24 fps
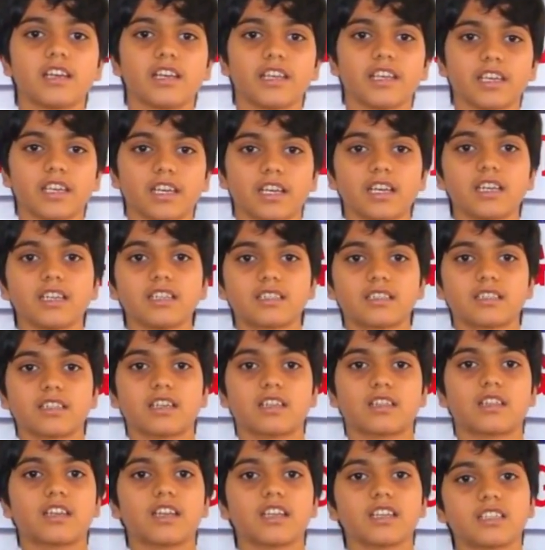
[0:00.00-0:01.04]
years?
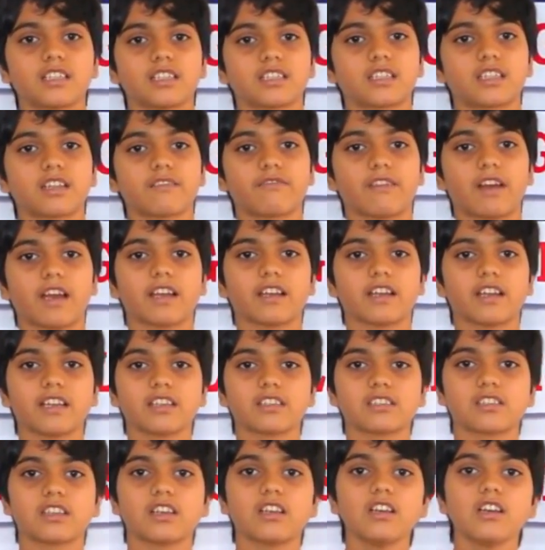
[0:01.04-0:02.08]
365
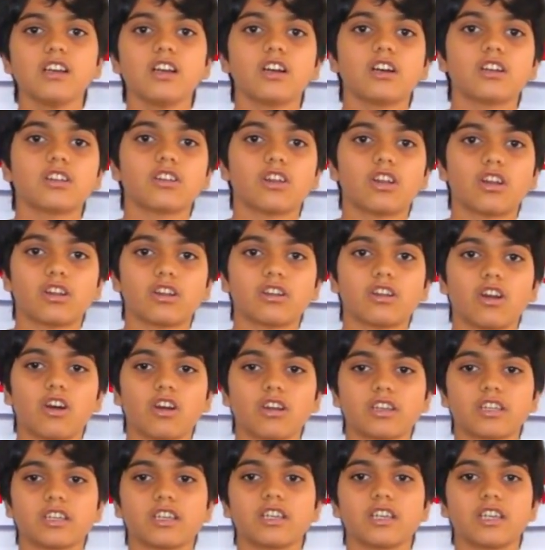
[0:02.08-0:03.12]
days,
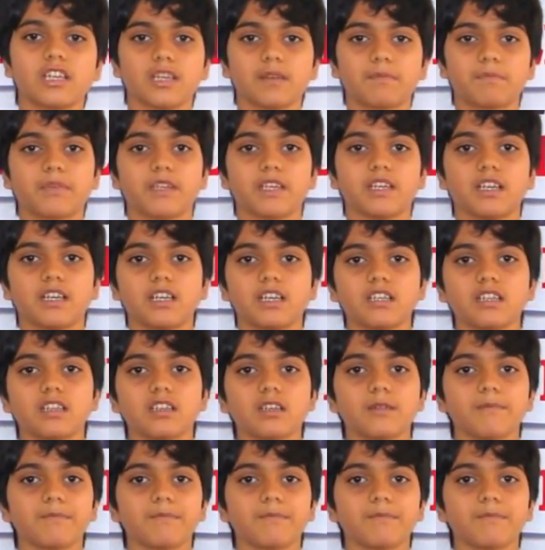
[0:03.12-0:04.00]
not a leap year.